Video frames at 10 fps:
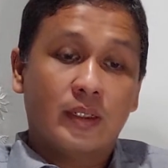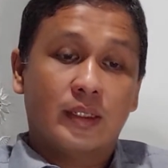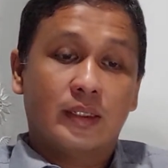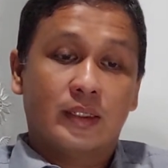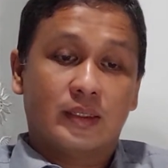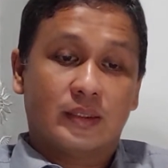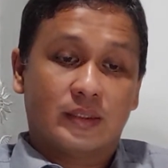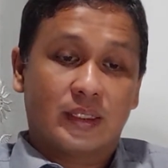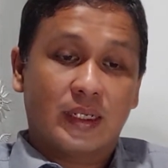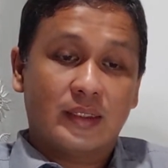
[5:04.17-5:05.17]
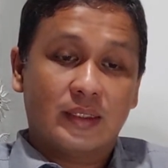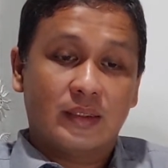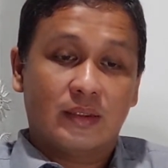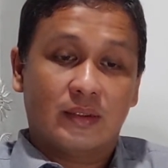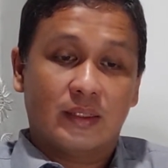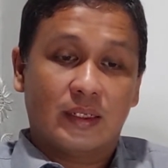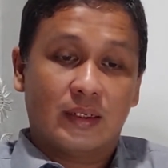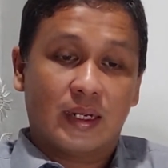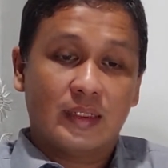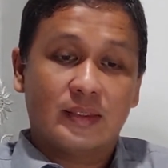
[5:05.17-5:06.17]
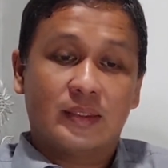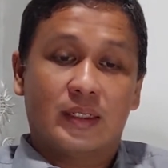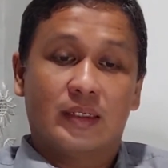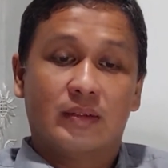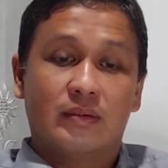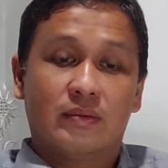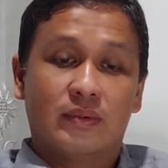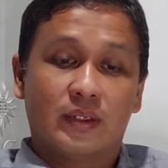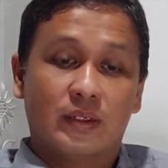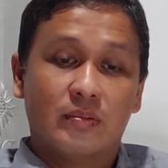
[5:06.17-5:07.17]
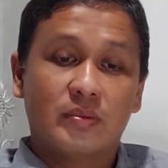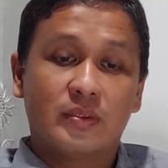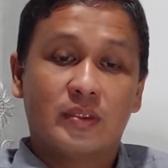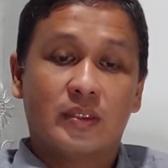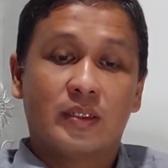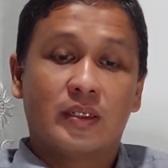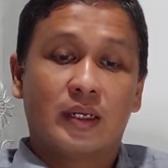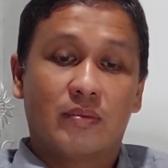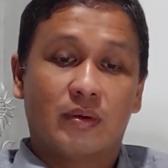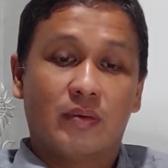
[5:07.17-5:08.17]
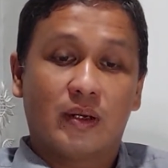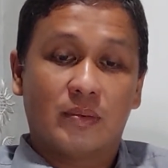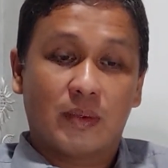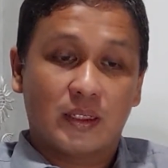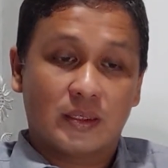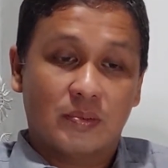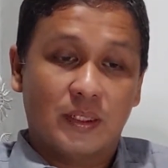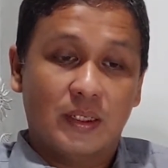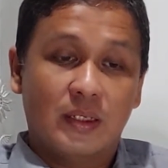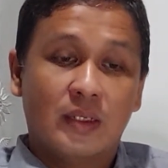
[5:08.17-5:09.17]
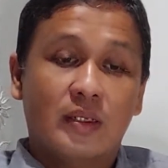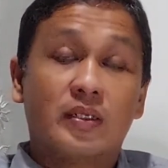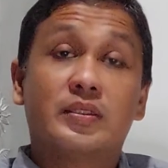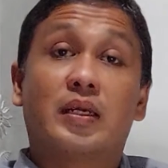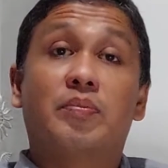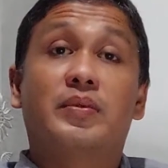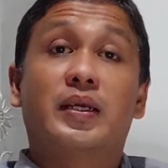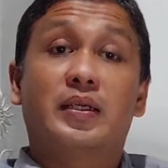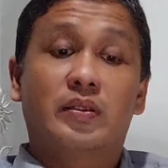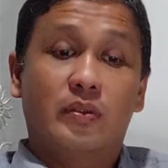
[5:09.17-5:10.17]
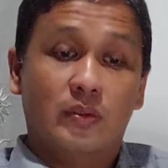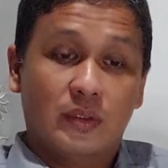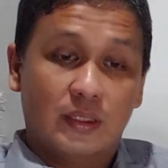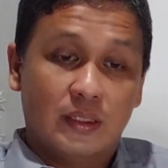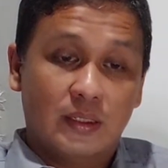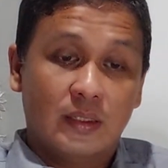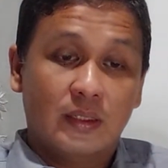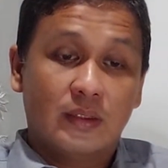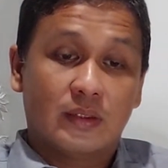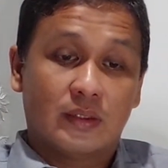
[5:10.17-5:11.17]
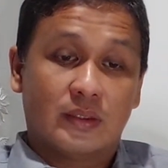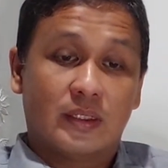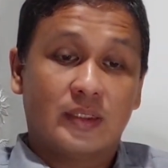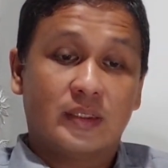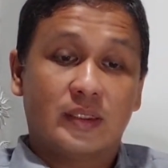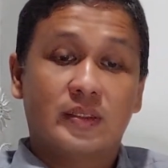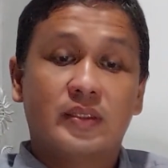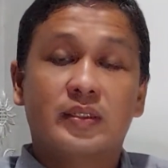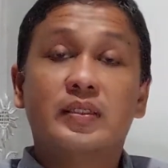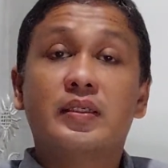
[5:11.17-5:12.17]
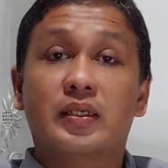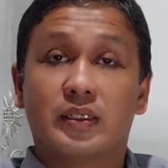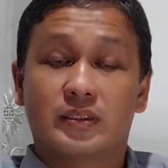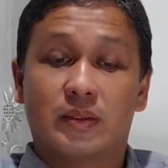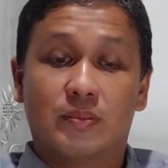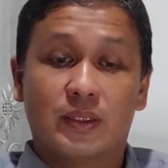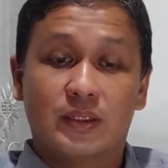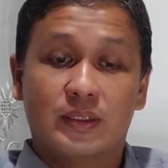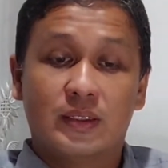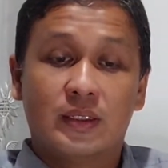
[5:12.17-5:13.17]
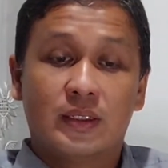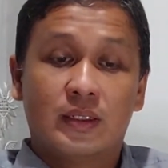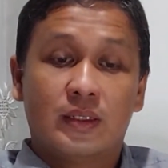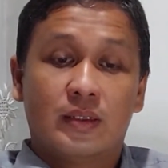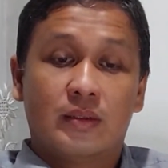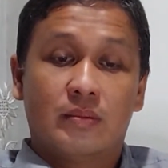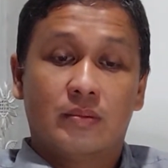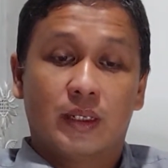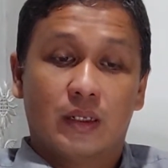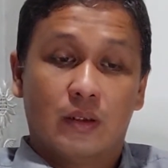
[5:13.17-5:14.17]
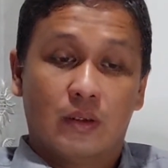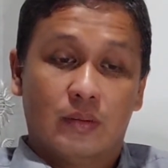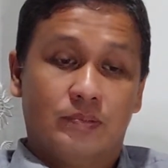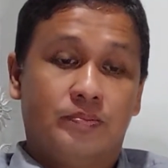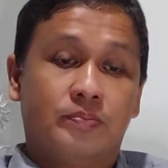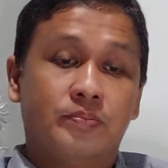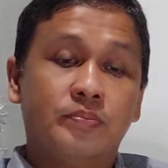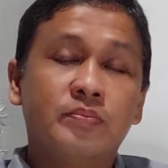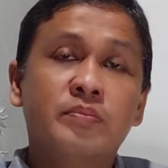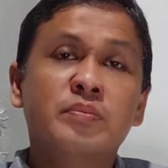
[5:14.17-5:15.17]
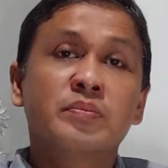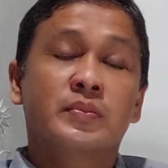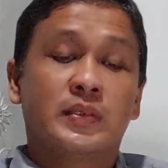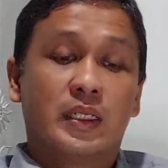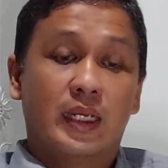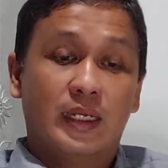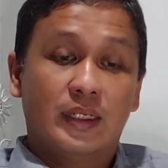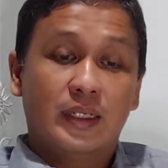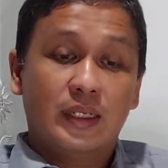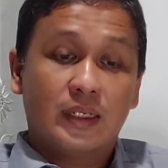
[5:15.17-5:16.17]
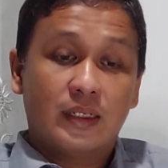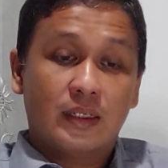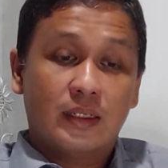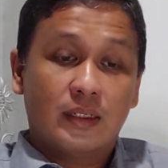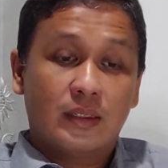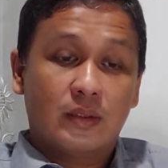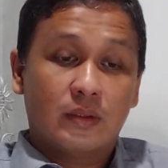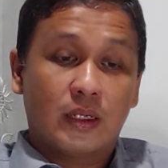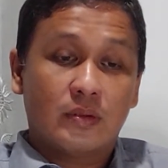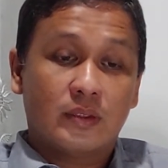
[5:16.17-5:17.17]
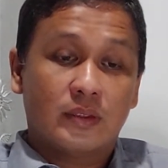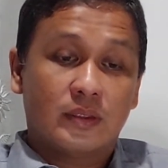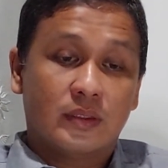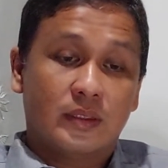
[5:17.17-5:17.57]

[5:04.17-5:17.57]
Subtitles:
in exercising their rights and freedoms, everyone must be subject to the restrictions established by law. In year 2000,